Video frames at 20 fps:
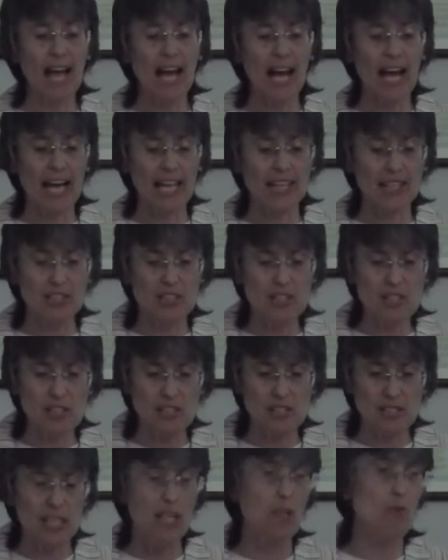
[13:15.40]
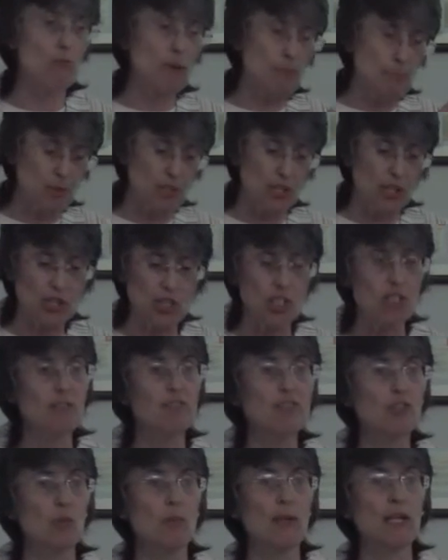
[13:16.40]
and the reproduction
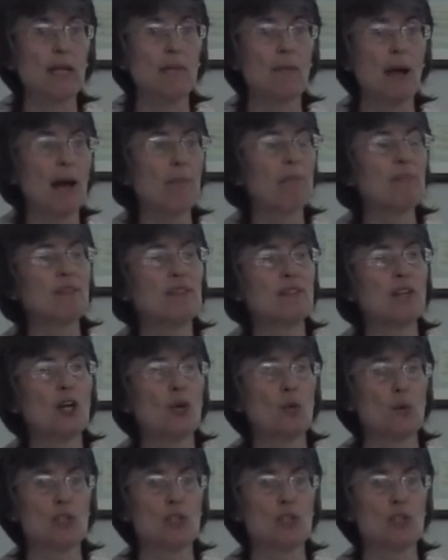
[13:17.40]
of so many maps,